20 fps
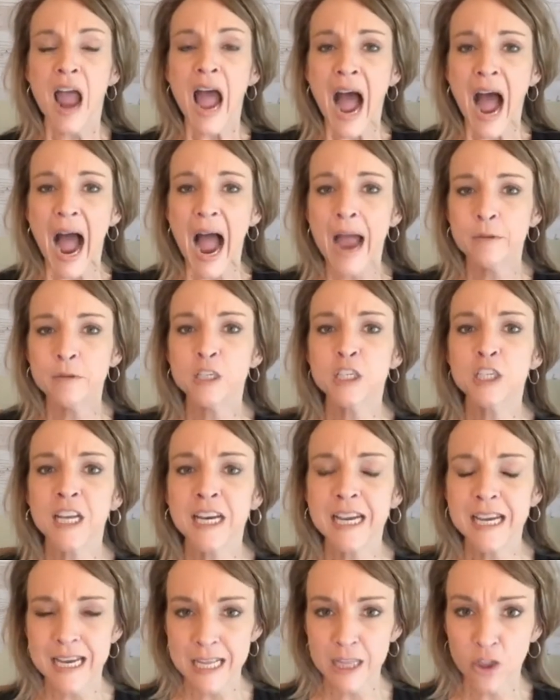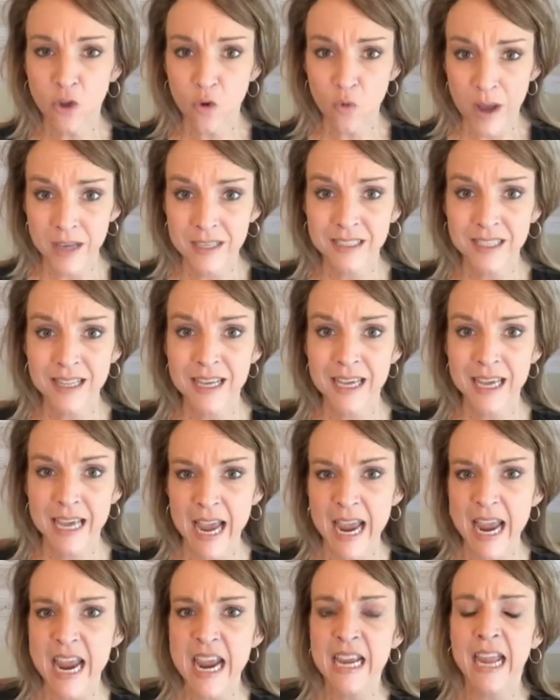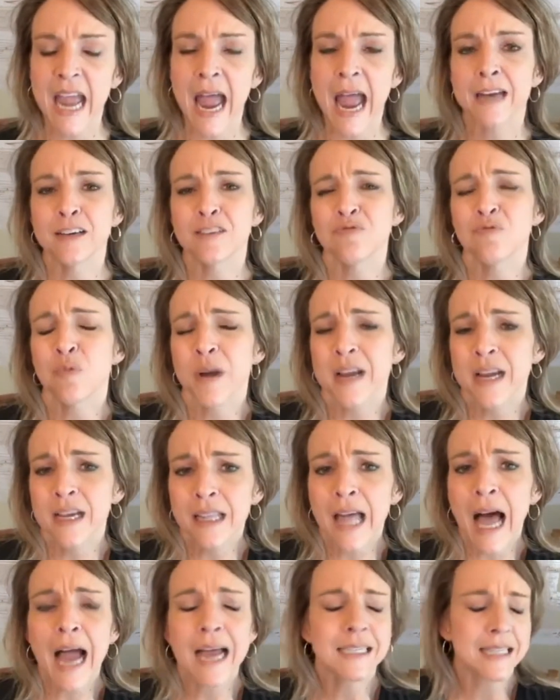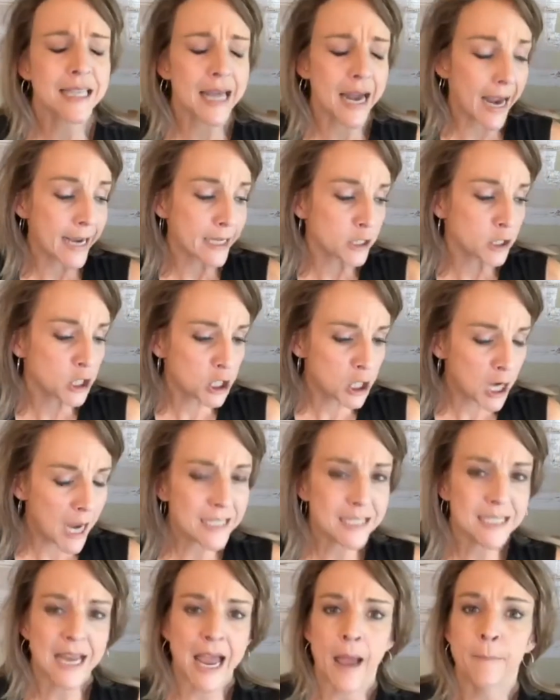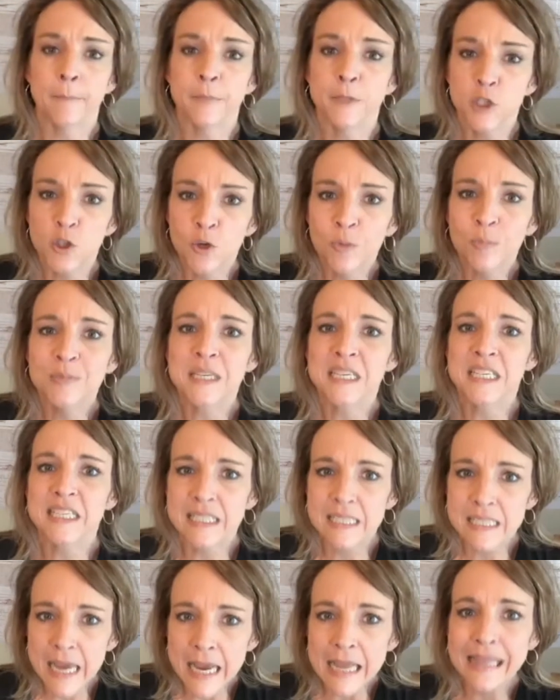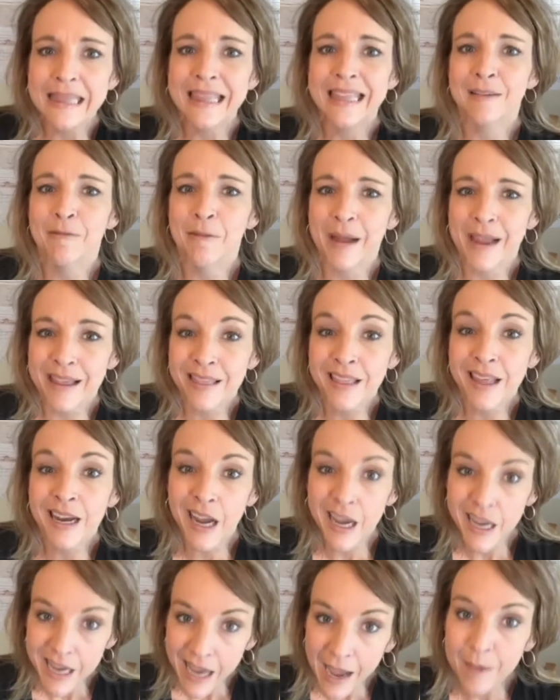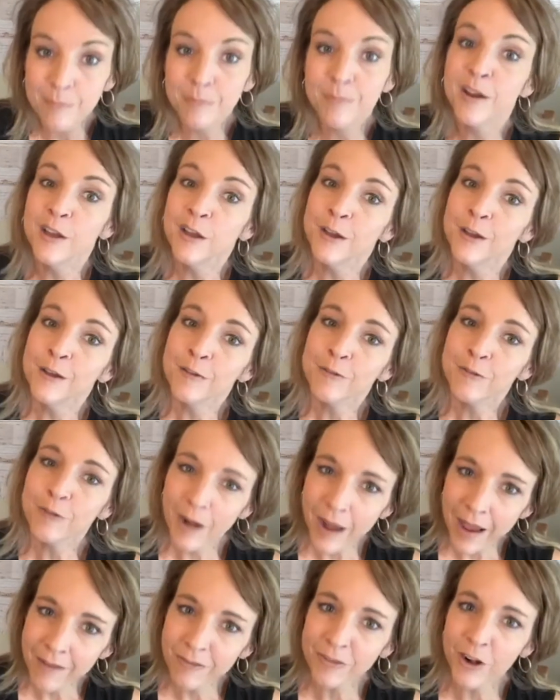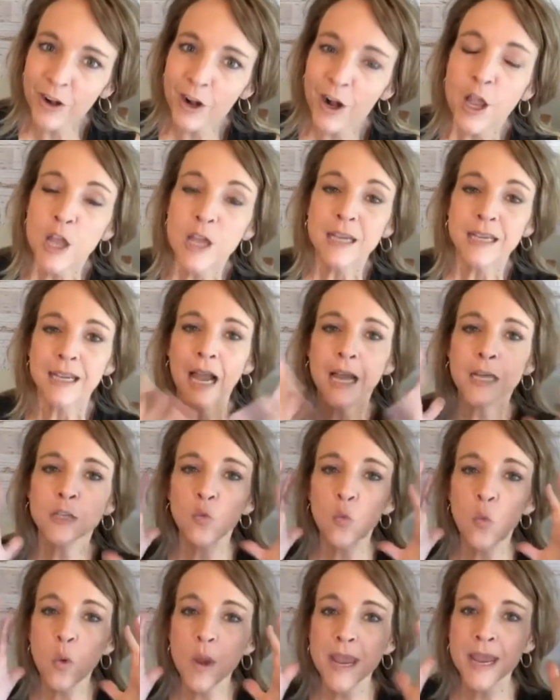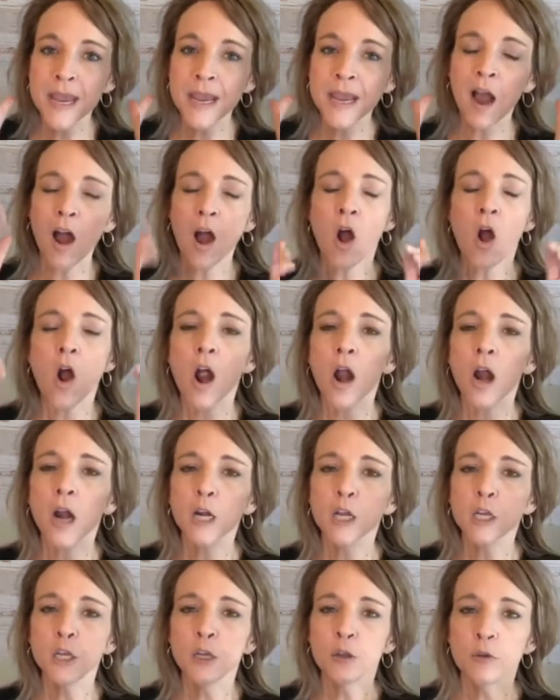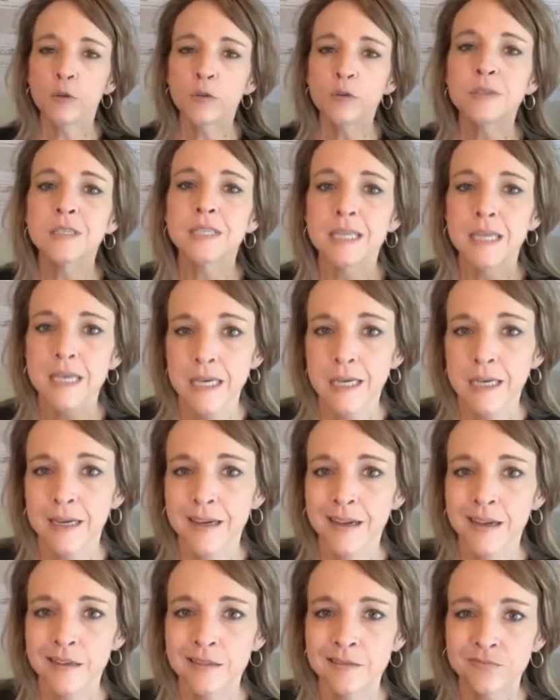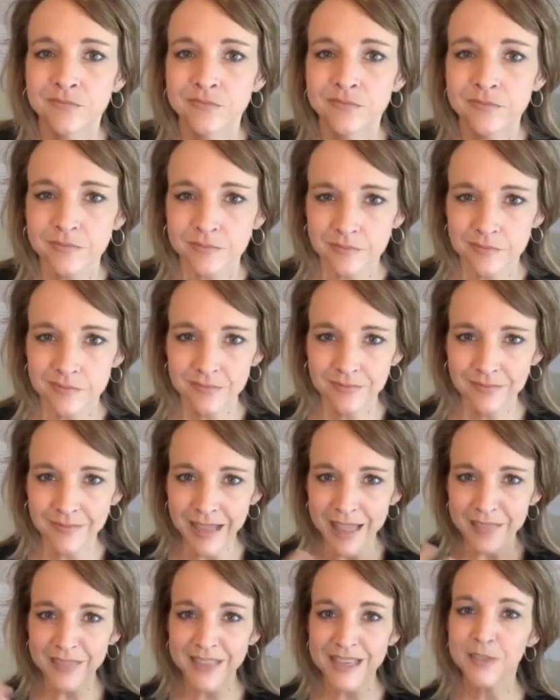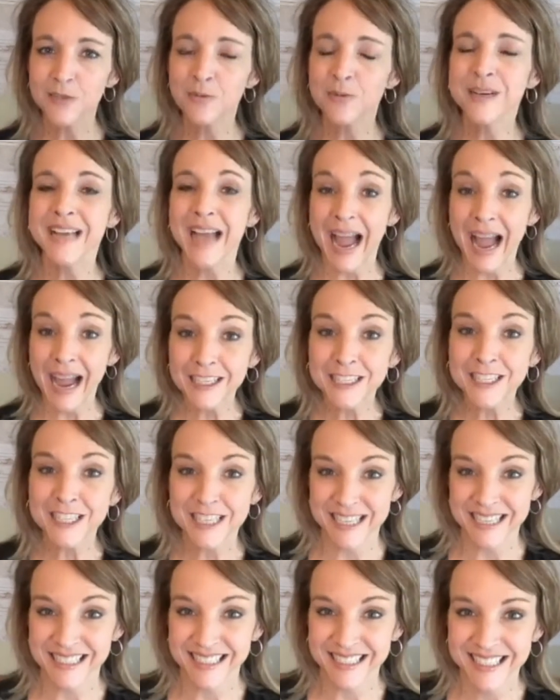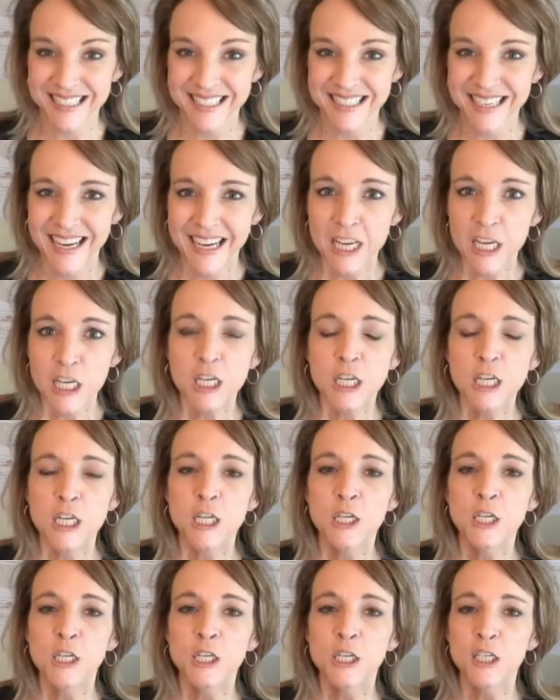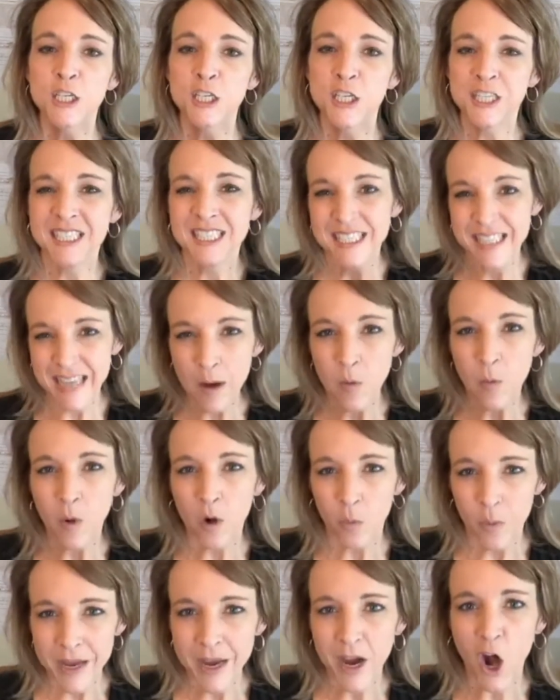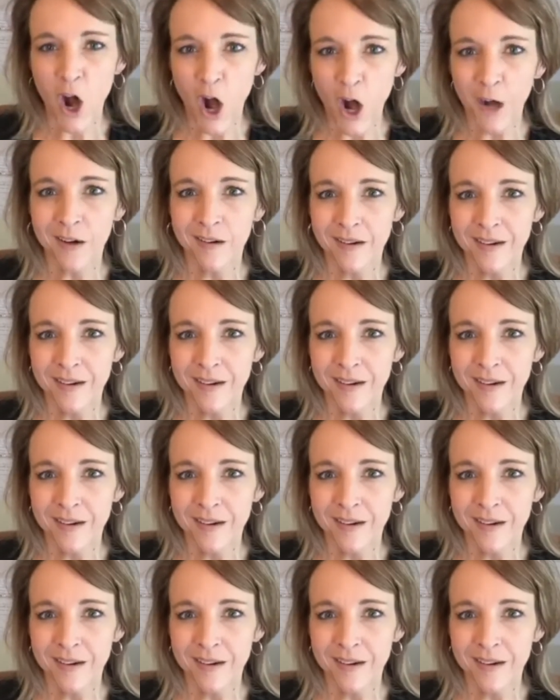I'm just gonna eat the rest of the cake and realize that I just am doomed to stay the way that I am forever. Guys, we are using these reactions to stay where we are,